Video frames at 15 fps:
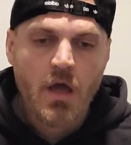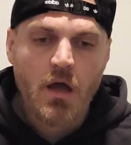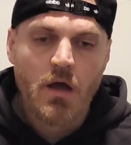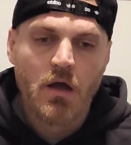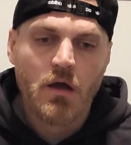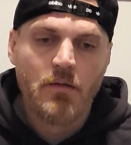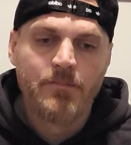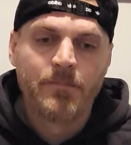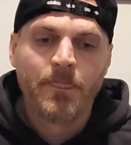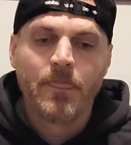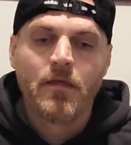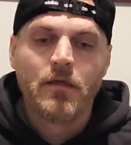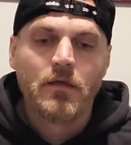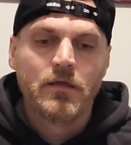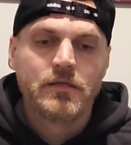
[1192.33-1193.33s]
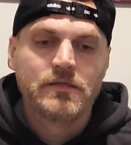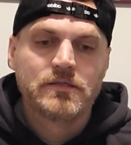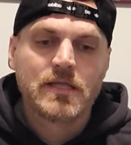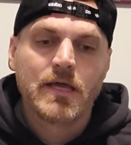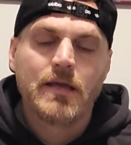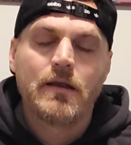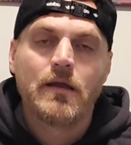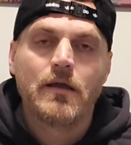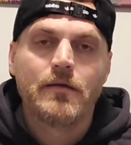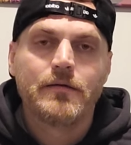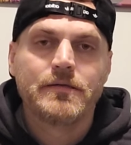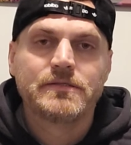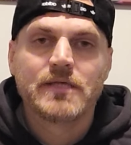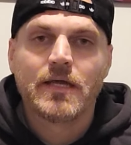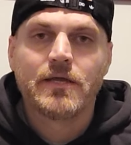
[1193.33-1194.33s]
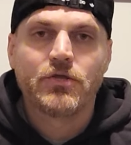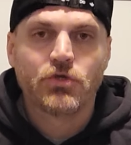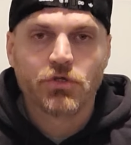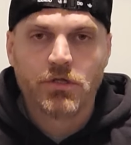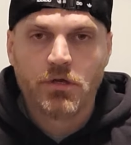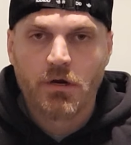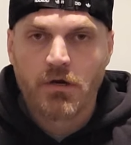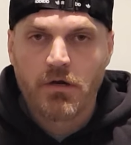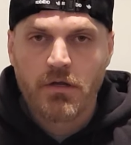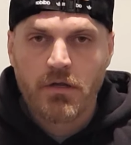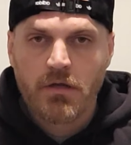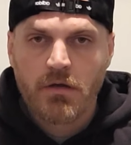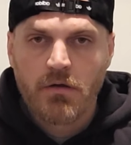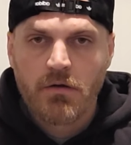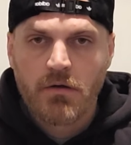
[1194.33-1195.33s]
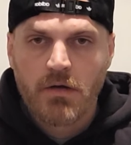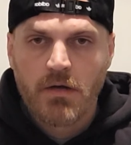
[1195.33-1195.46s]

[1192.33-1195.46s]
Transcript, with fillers: Um, he's got uh, he's got good cardio.